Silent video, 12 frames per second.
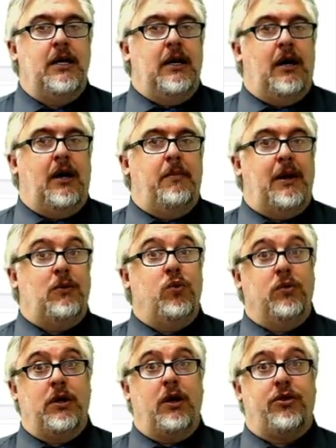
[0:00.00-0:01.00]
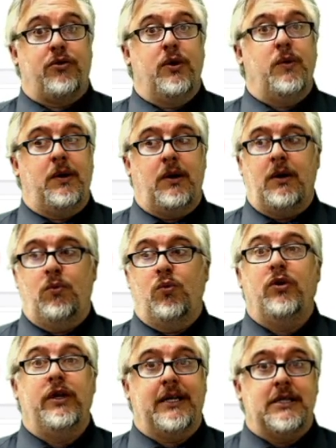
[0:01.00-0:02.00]
And we'll go through and we'll
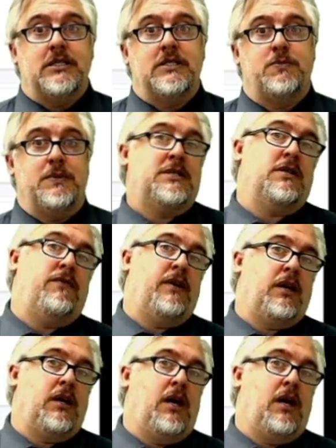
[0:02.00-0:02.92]
look at the specific